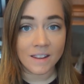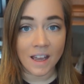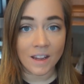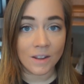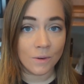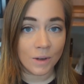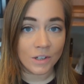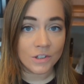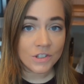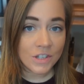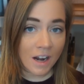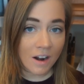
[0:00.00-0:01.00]
that you can
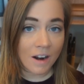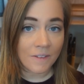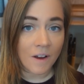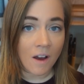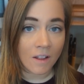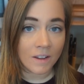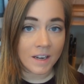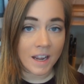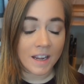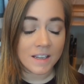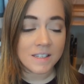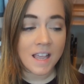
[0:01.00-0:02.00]
share at the
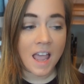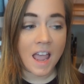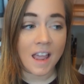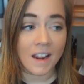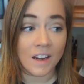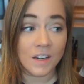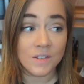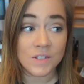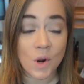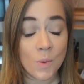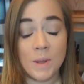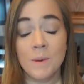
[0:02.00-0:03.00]
holidays and kind of
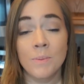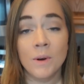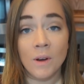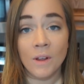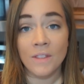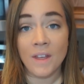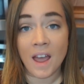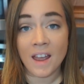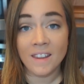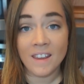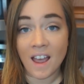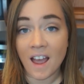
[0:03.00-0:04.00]
show people
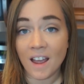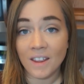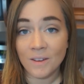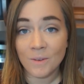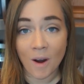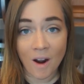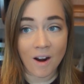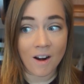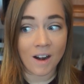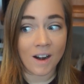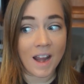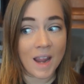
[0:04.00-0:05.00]
that, yeah, you
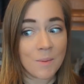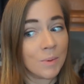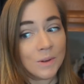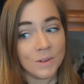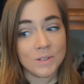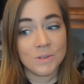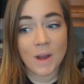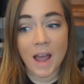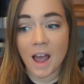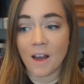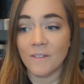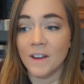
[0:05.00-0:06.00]
are able to
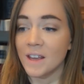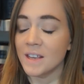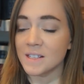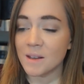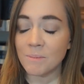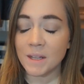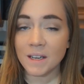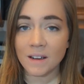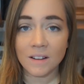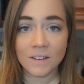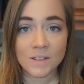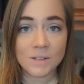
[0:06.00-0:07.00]
have something a
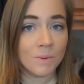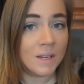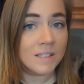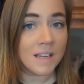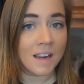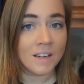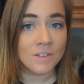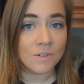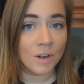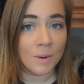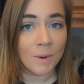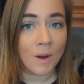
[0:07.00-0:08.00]
little sweet and
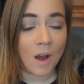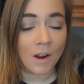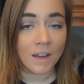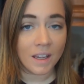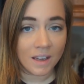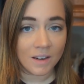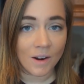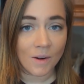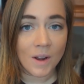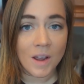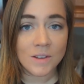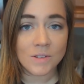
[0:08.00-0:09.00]
enjoyable on keto.
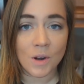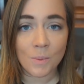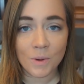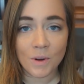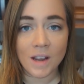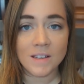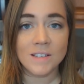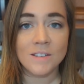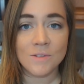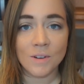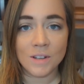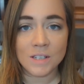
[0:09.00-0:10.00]
So I hope you guys
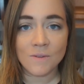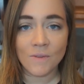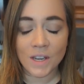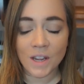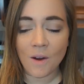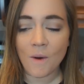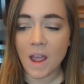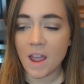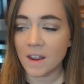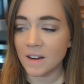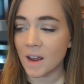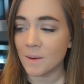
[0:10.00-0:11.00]
enjoy this video,
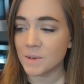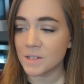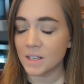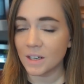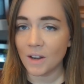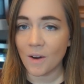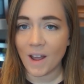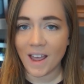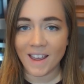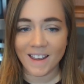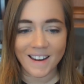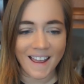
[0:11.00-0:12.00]
and I'm just gonna go
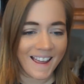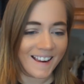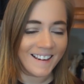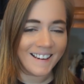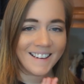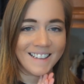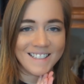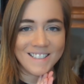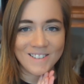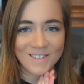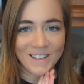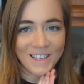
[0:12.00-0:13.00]
ahead and get
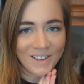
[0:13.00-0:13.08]
into the